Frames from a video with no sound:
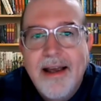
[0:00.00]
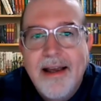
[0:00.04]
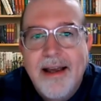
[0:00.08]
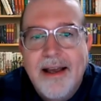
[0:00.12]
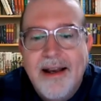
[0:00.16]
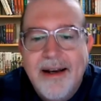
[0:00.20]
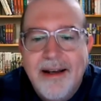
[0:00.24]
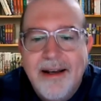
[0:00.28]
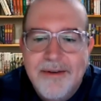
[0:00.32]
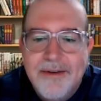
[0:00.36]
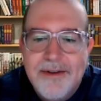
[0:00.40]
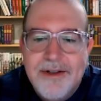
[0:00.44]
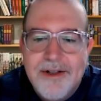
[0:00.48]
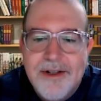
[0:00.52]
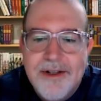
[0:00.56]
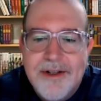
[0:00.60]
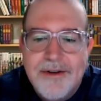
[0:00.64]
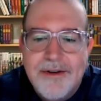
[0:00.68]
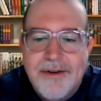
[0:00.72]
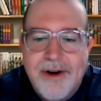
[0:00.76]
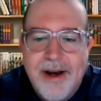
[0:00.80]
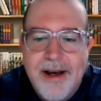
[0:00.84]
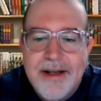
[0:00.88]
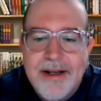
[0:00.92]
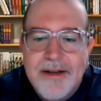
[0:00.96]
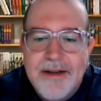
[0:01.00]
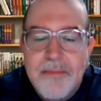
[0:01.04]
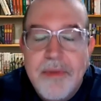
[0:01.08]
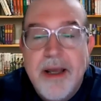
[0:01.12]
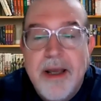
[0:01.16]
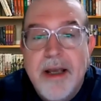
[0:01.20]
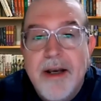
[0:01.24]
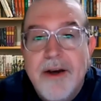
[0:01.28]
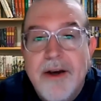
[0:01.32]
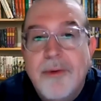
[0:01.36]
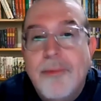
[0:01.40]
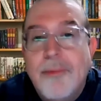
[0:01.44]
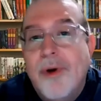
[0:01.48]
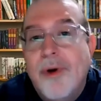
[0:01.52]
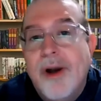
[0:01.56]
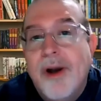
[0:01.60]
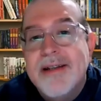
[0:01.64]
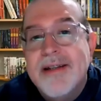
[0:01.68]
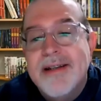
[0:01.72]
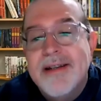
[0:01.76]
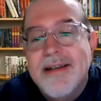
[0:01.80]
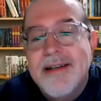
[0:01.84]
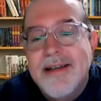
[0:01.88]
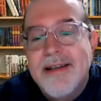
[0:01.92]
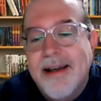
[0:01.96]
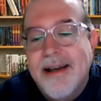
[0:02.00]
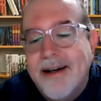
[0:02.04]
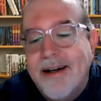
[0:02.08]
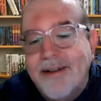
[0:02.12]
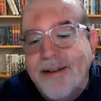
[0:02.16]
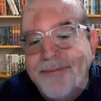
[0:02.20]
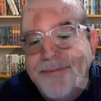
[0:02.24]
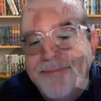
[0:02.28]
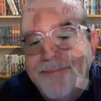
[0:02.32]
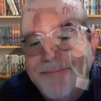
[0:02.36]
and it was just great to be in your presence there.